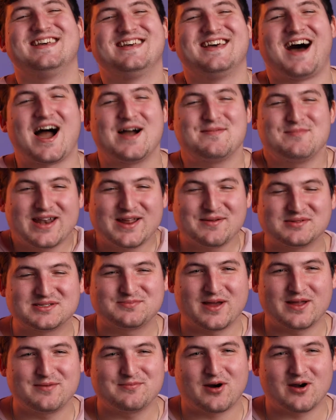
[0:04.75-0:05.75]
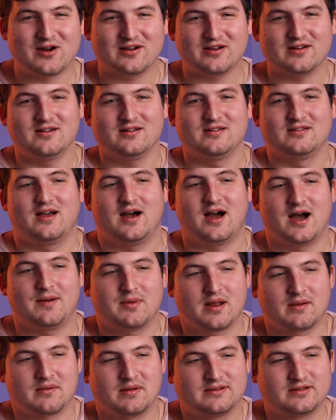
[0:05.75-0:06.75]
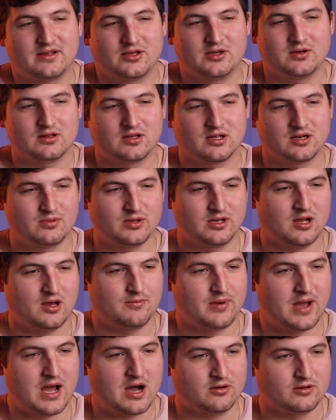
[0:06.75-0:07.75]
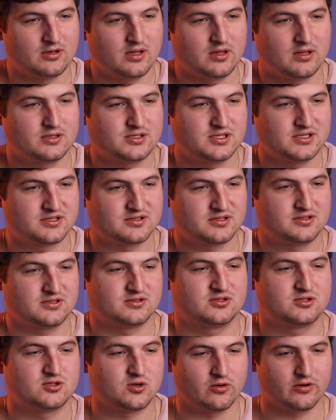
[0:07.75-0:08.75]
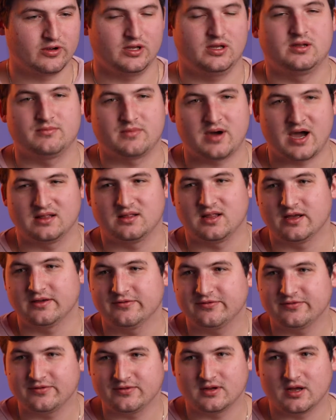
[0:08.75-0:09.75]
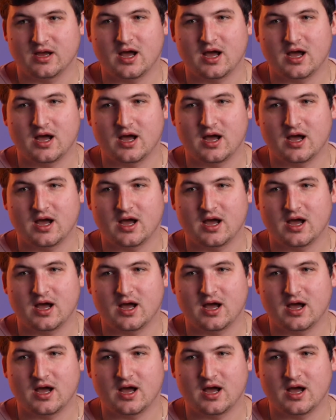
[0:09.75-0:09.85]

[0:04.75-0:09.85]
Hi, my name is Ben Parker, and I'm going to tell you a little bit about Jesus' story in my life.